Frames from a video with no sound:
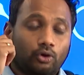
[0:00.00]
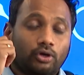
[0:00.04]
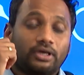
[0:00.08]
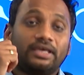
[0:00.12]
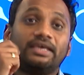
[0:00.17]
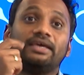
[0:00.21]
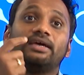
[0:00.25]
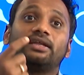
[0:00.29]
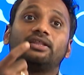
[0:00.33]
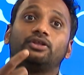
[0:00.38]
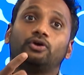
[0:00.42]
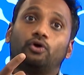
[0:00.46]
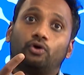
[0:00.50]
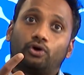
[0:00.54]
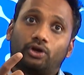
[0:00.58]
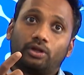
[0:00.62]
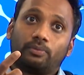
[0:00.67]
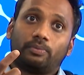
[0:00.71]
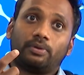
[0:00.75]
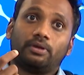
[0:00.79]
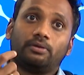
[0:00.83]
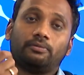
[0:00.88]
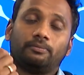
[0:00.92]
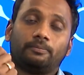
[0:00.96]
hear the
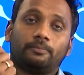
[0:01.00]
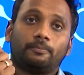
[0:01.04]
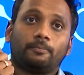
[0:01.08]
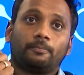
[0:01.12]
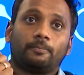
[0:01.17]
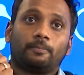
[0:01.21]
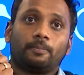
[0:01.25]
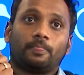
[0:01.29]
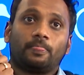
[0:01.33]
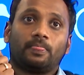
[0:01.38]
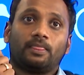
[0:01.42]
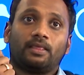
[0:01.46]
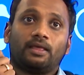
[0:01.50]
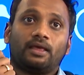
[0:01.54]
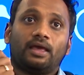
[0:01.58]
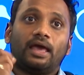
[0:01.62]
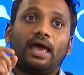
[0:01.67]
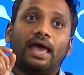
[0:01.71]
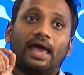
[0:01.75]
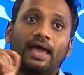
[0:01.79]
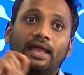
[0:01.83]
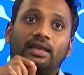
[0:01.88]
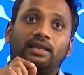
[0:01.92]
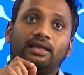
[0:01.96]
OTP,
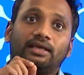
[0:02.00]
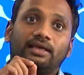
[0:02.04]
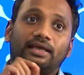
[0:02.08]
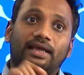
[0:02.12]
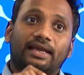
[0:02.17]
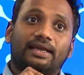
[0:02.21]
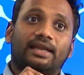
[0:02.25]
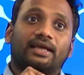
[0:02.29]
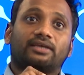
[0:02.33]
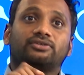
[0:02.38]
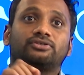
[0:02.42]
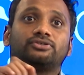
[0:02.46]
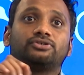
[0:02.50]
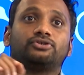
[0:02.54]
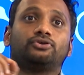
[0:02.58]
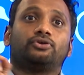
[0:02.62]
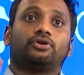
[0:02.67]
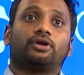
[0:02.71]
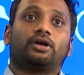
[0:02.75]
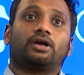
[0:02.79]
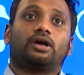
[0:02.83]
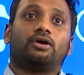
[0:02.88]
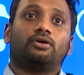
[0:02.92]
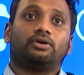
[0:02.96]
and get access to
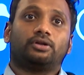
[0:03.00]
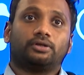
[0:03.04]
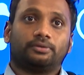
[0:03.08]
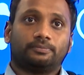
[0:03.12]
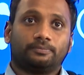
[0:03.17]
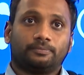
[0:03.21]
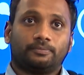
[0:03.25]
your account.